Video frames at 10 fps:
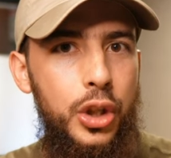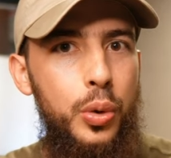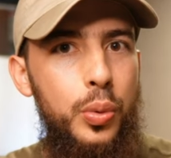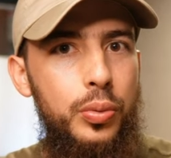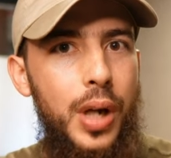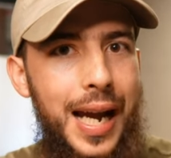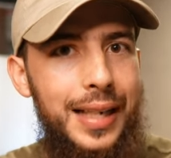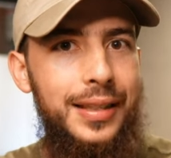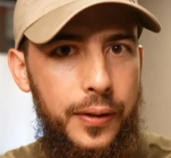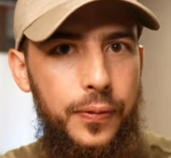you
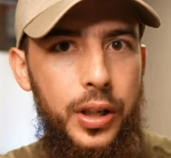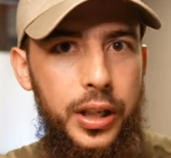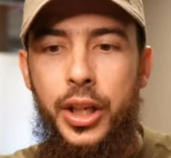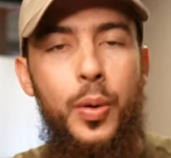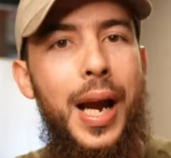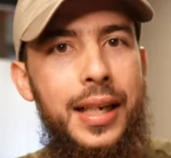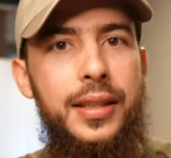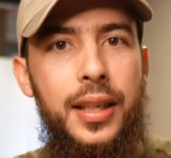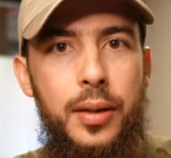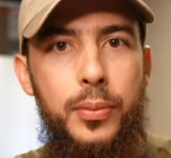act differently. You
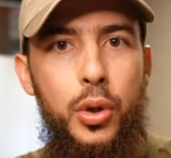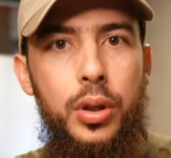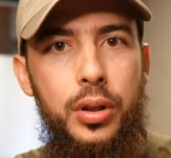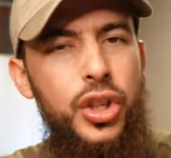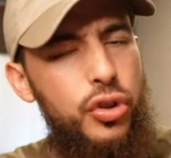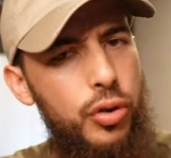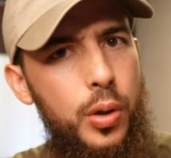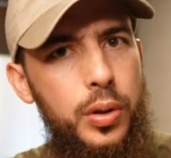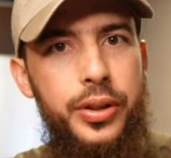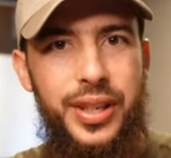act in a more
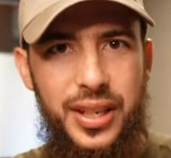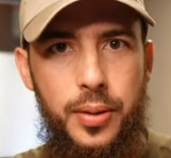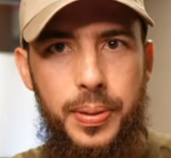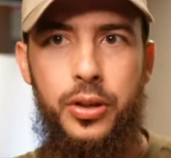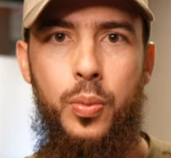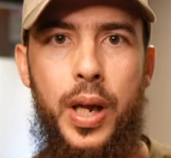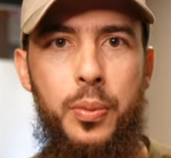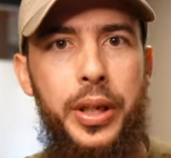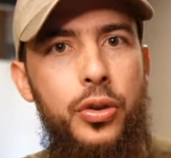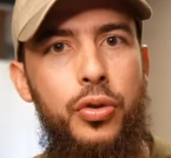controlled, disciplined
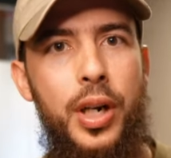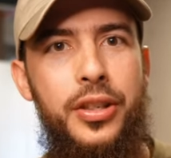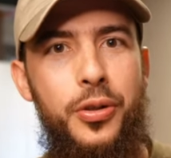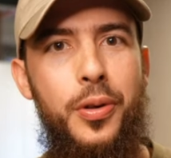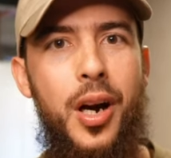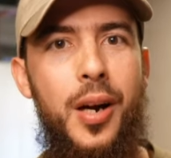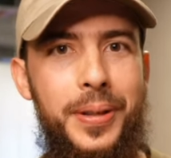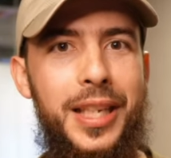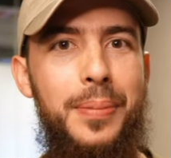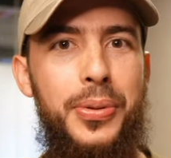way where you're trying to
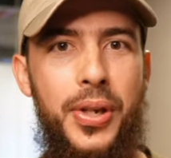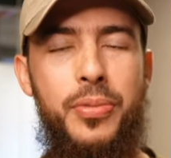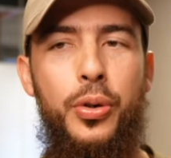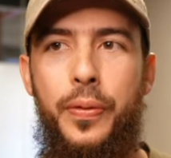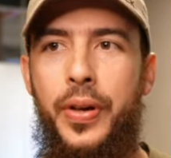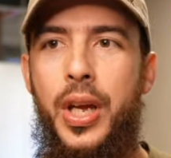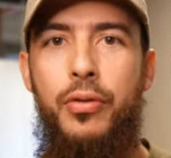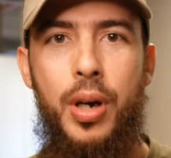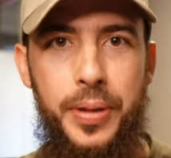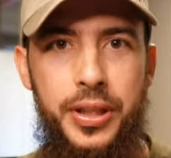upkeep some sort of
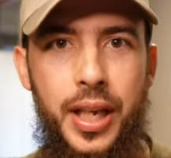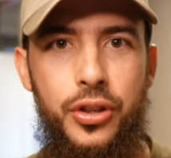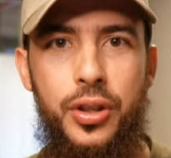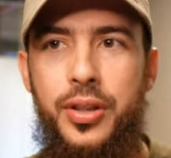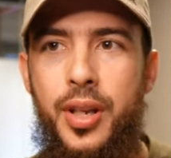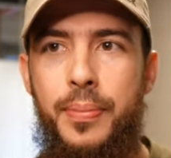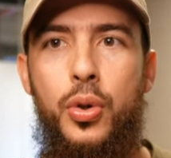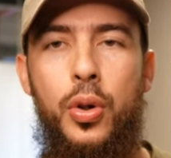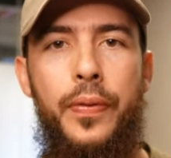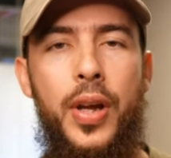reputation, some
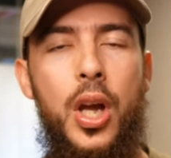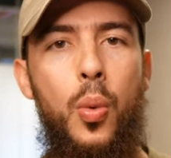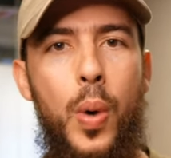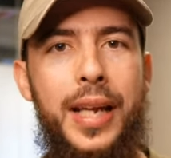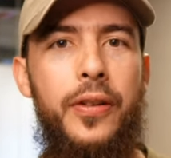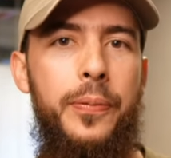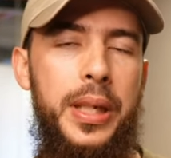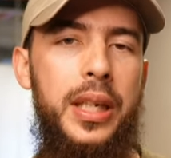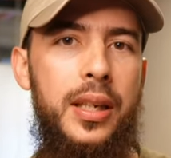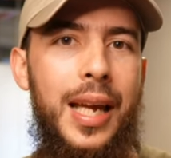sort of way of
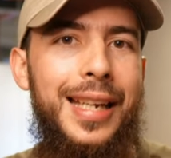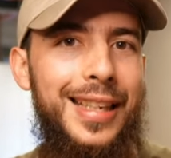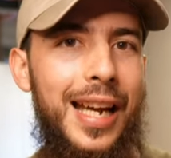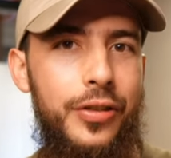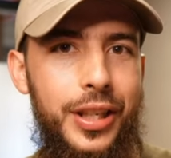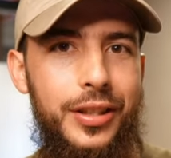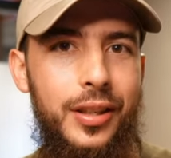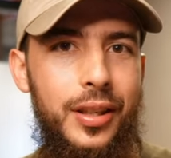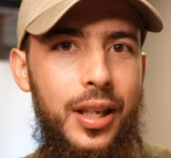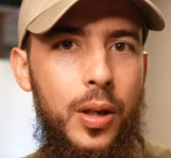being and
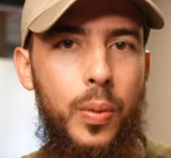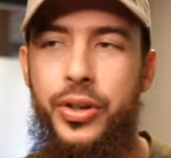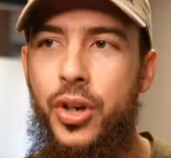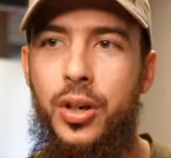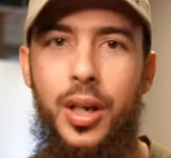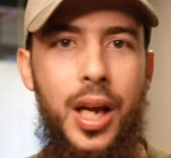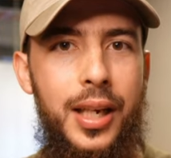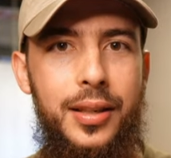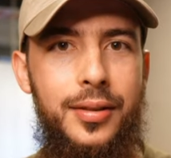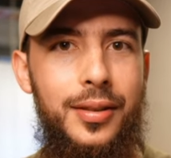character. Whereas
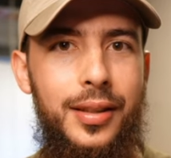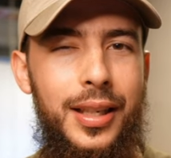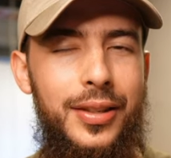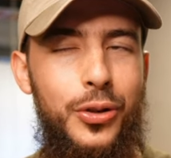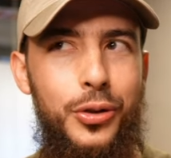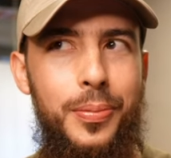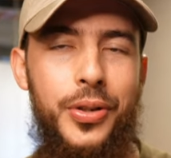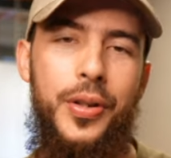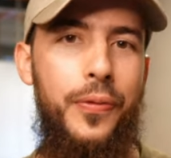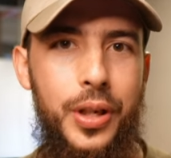online, it's
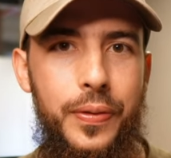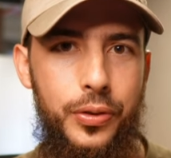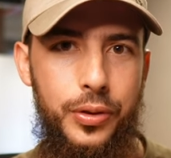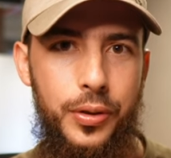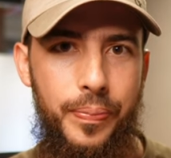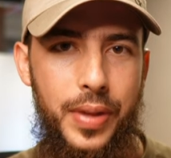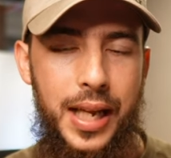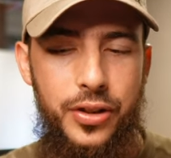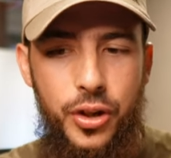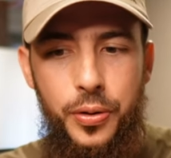almost a free for all.
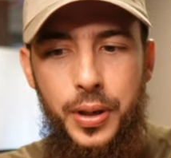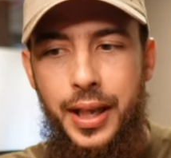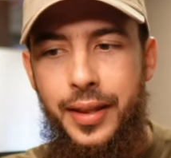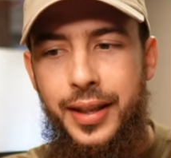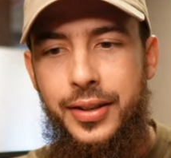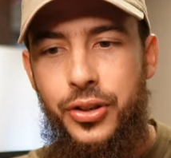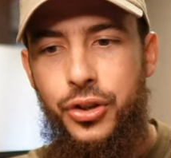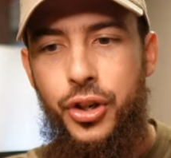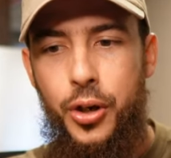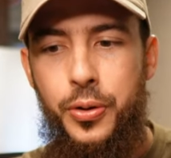And so
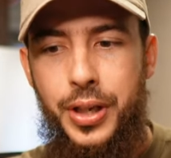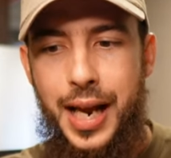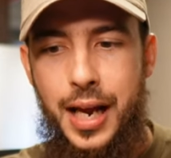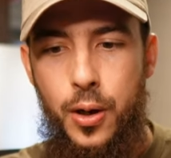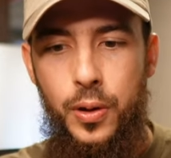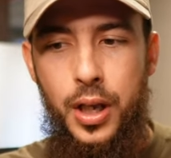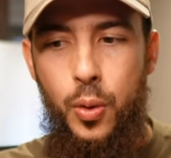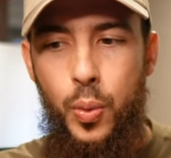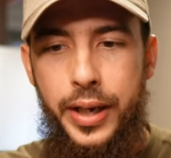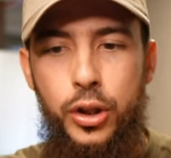this shows how
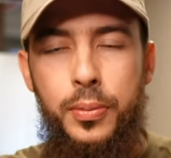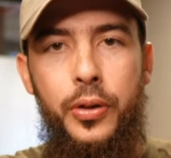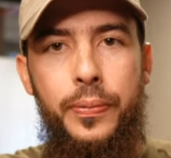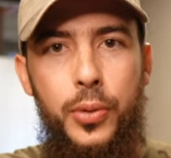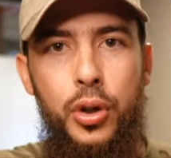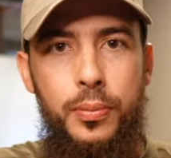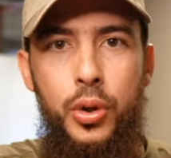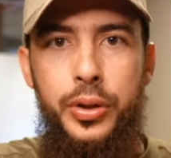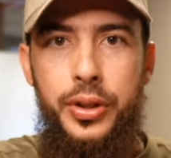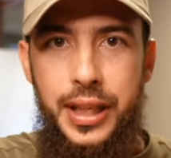when you move more and
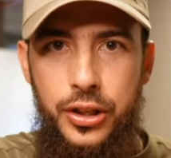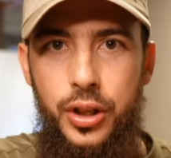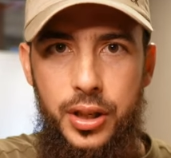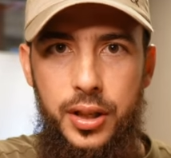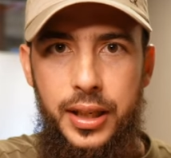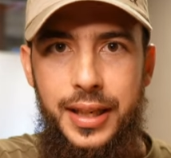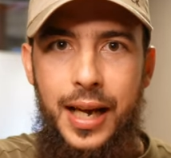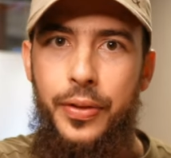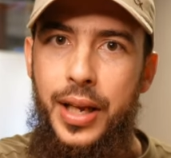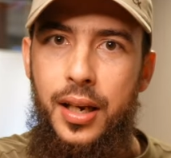more digitally
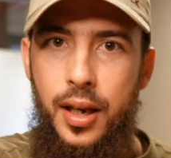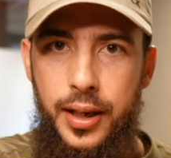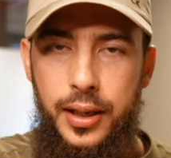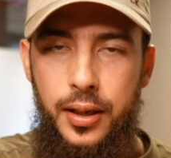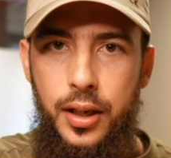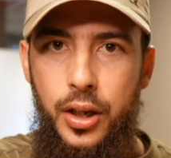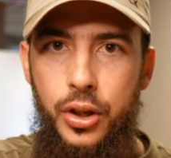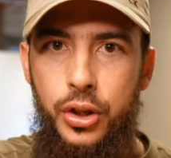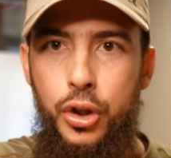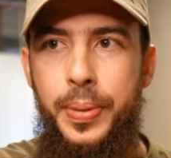down that line,
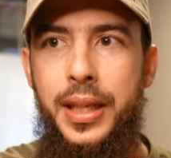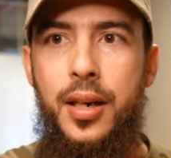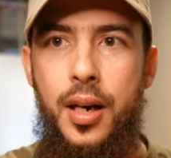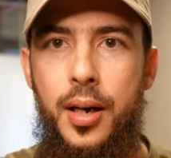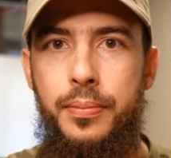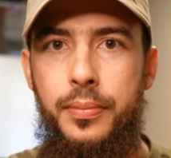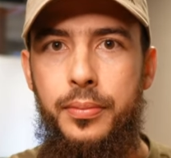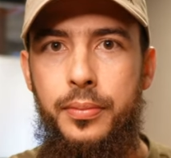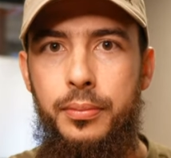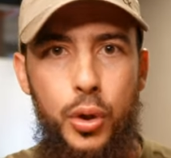you become
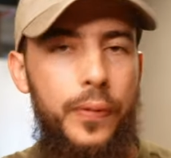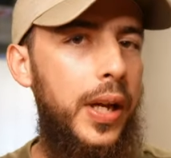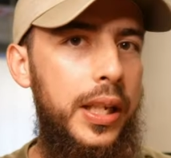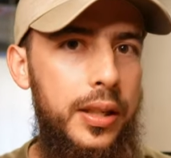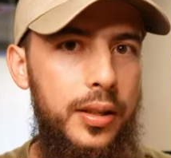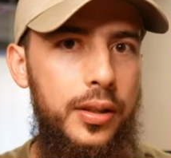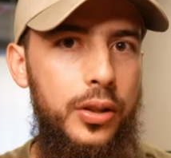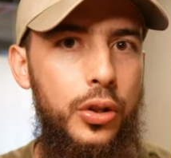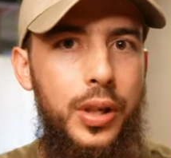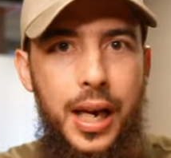more fake.
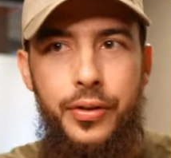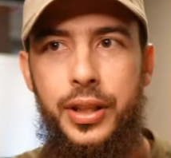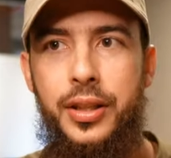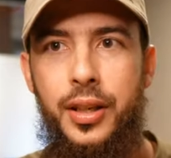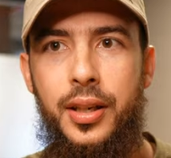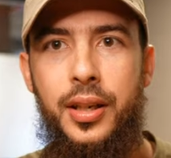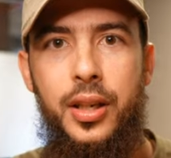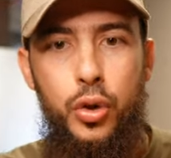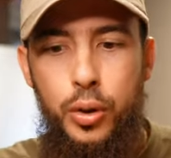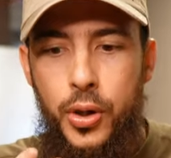Your character
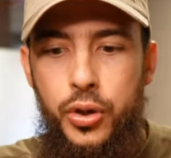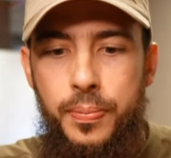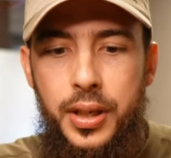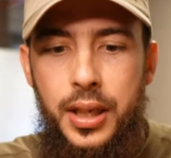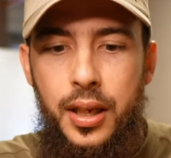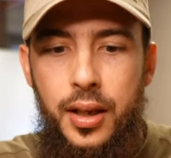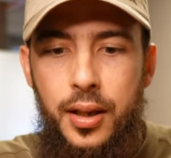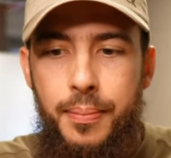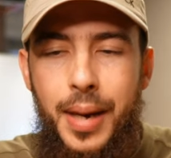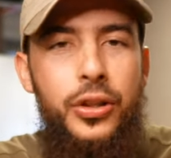can almost be
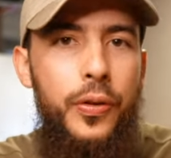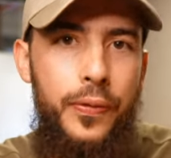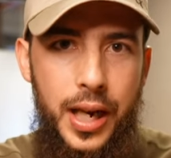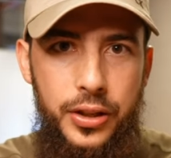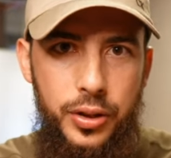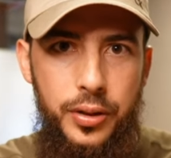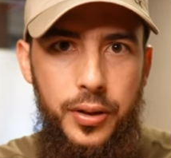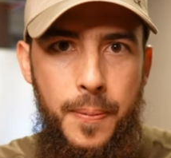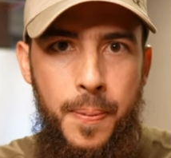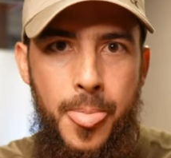manufactured.